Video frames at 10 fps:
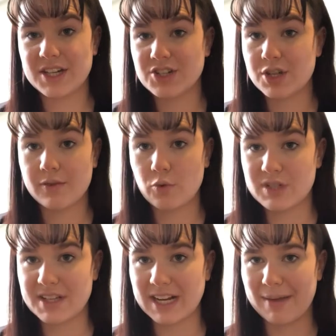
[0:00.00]
Just a full
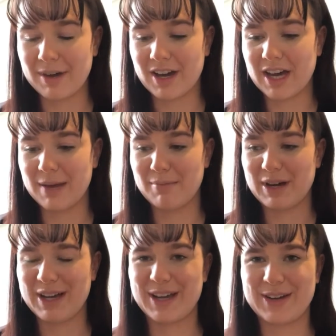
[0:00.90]
disclaimer, I am
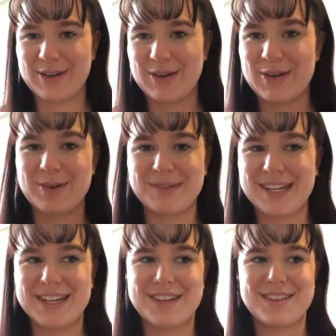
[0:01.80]
by no
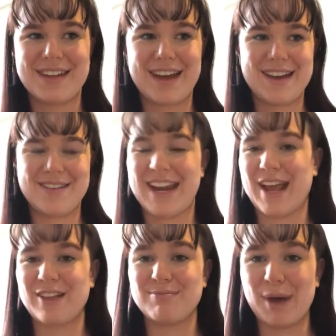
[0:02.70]
means an
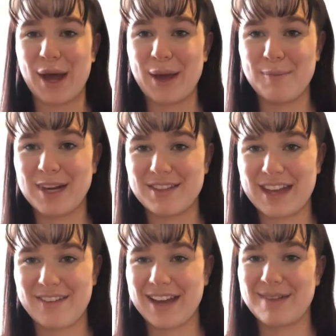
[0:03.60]
expert at money
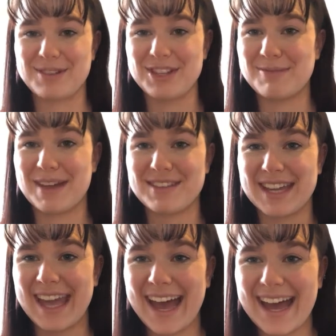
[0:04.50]
saving. I'm doing the best I
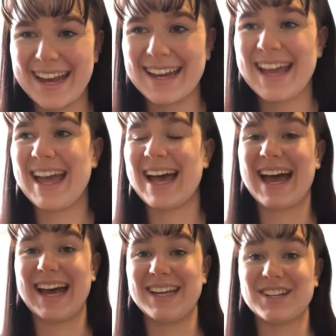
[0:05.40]
can,
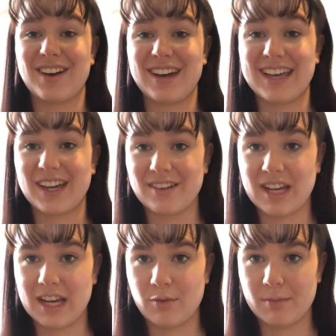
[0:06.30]
and I
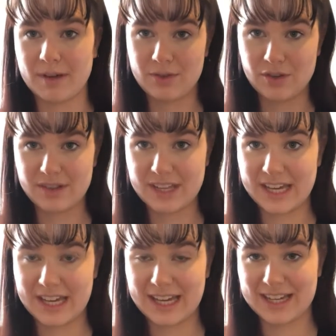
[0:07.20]
currently live with my
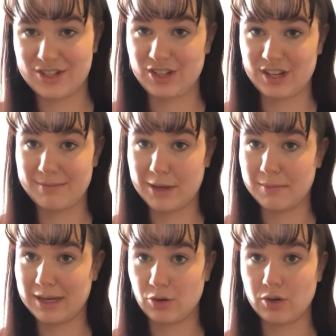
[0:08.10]
fiance, as you guys may or
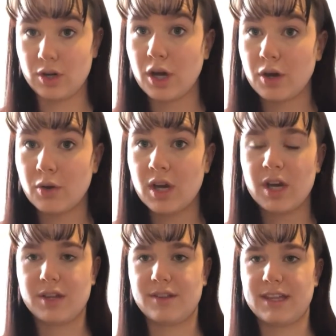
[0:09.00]
may not know,
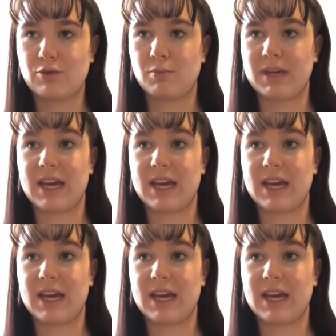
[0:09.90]
so this will be